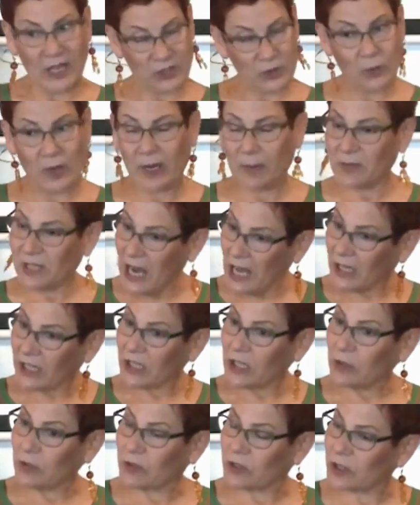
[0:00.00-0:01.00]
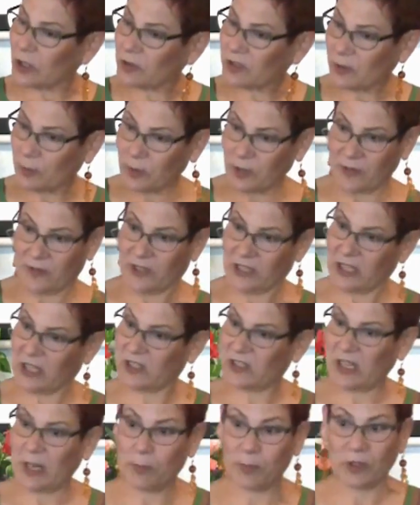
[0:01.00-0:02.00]
And uh, that's why I'm telling you. So it's a perfect
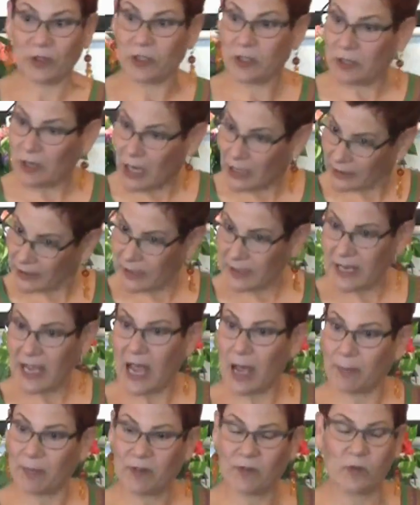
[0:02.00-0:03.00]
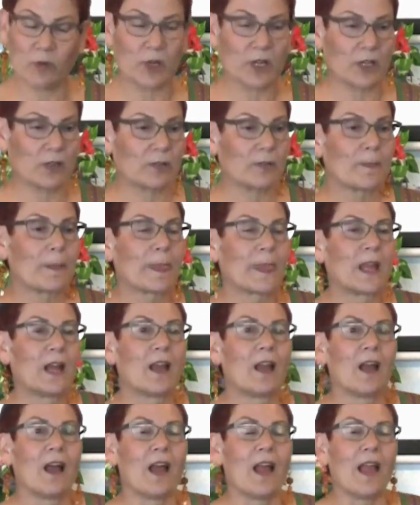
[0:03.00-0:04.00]
example to not let it happen for you.
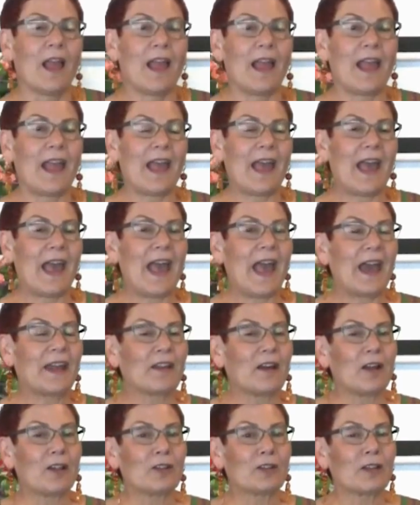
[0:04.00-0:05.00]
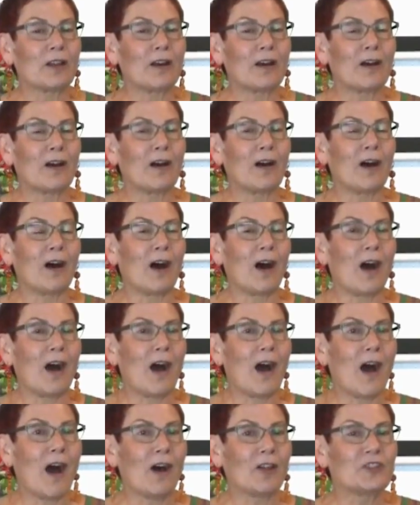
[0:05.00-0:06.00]
And I'll,
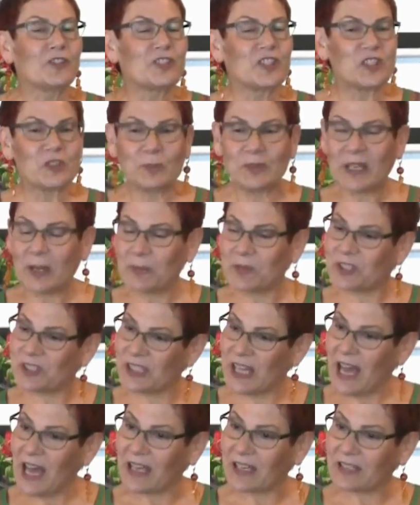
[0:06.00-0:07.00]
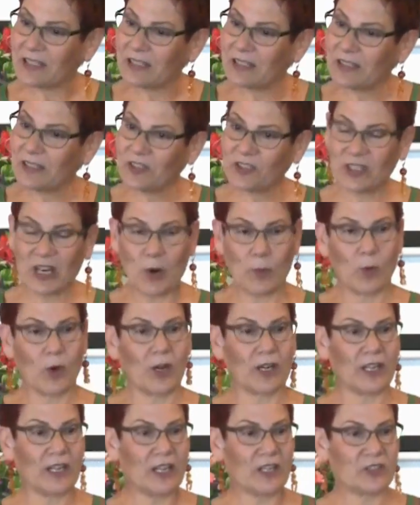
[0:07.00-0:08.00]
I'll just be upset. It's not
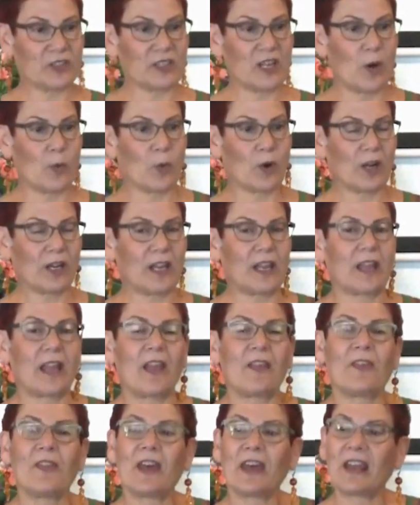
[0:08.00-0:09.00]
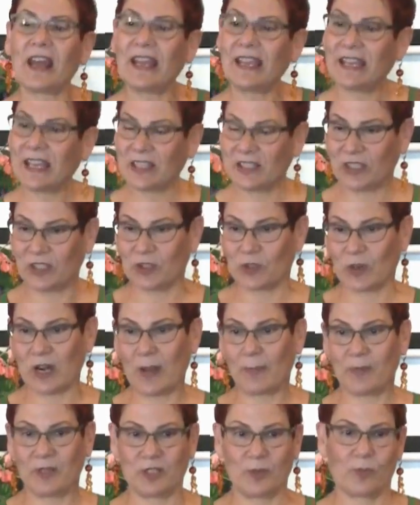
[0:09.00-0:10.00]
working, it's not working. And then I get to
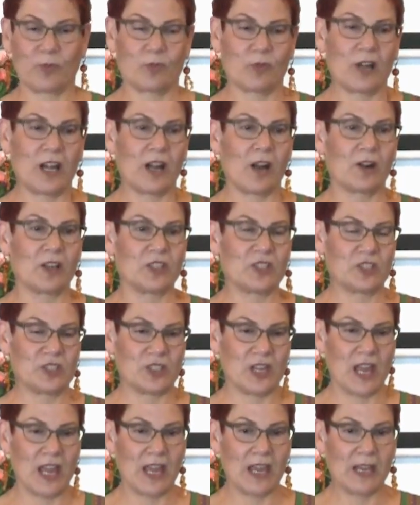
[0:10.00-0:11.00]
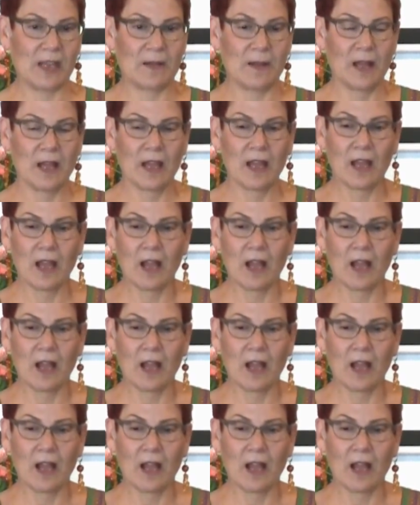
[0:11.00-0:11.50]
drop into prayer and say,